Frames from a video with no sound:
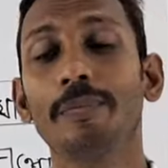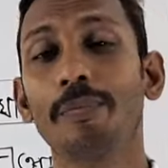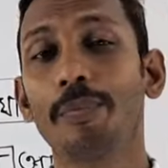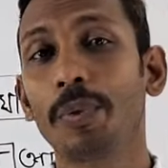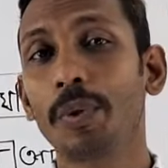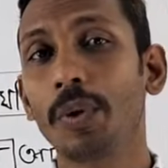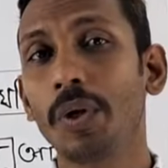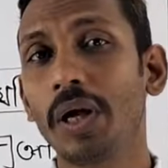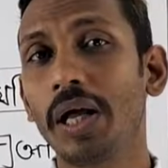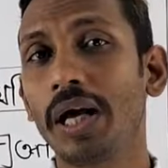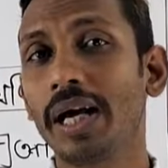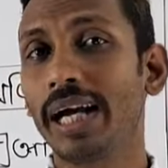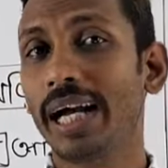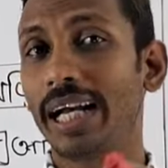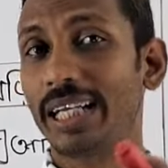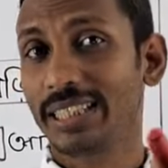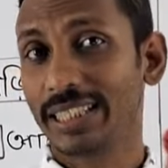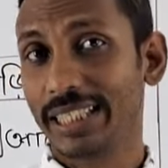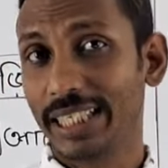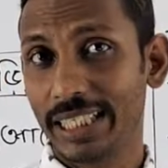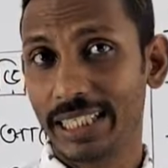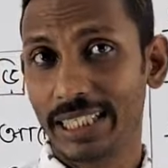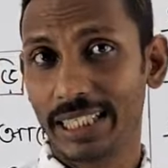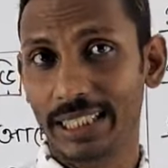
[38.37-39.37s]
prolong a
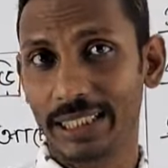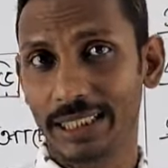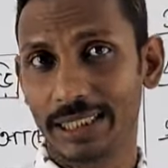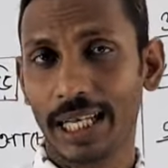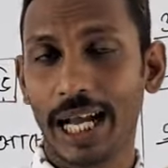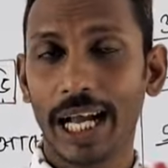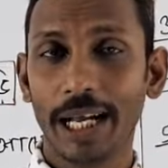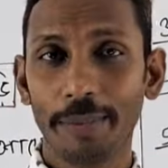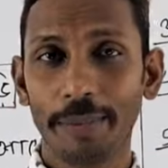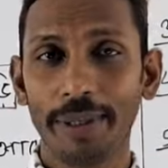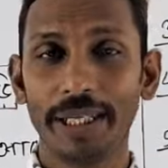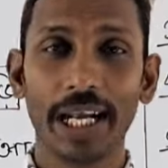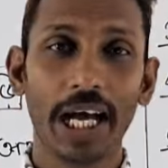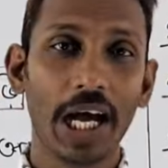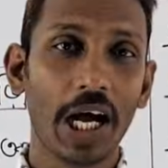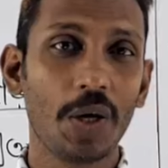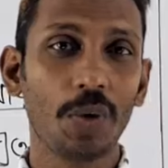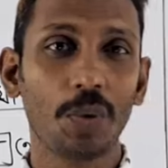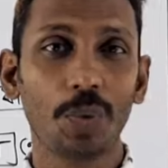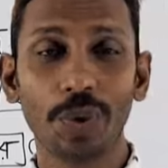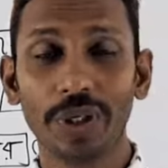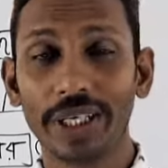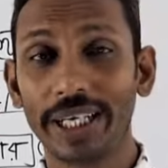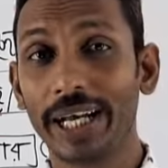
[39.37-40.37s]
sentence, I mean how
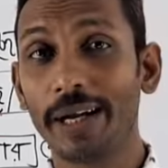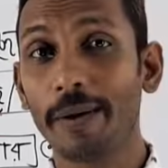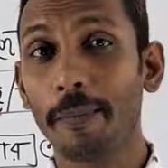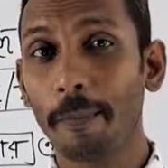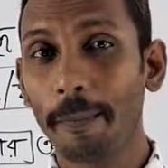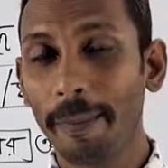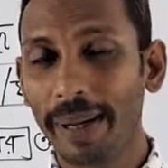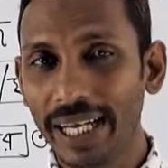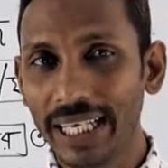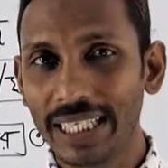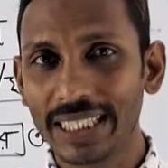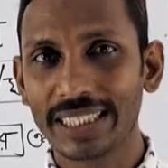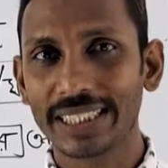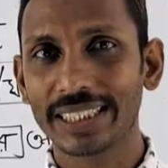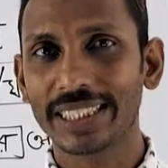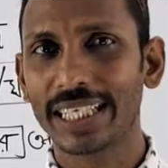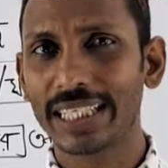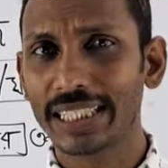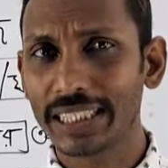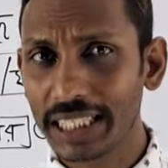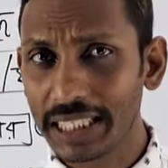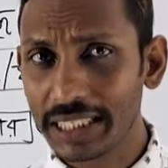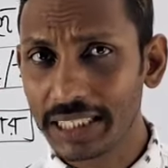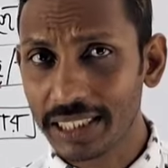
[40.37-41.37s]
we can make
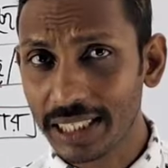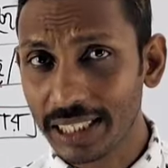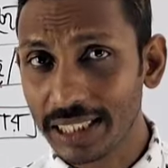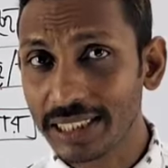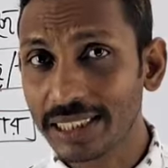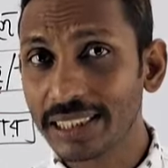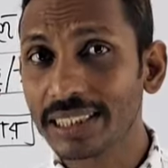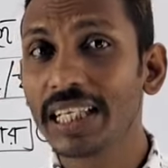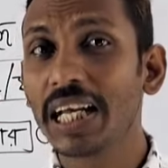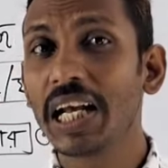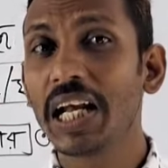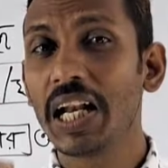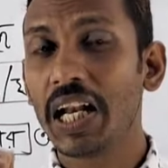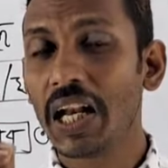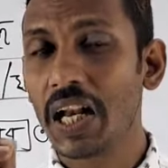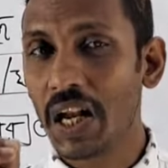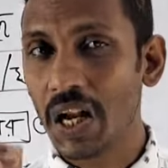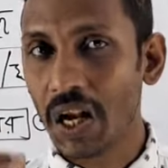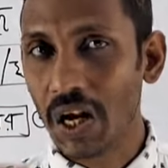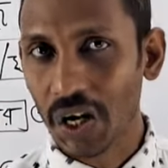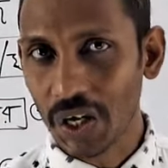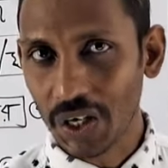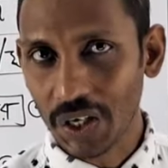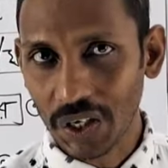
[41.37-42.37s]
sentences
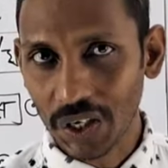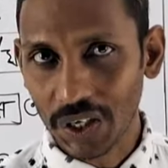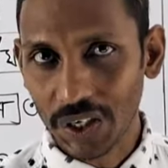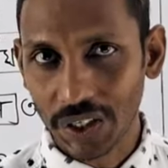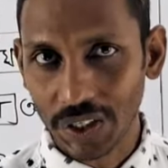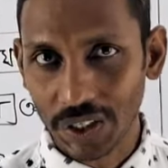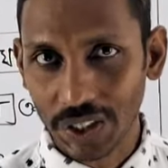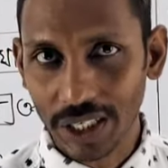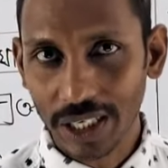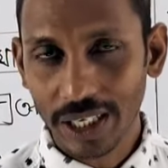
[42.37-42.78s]
longer.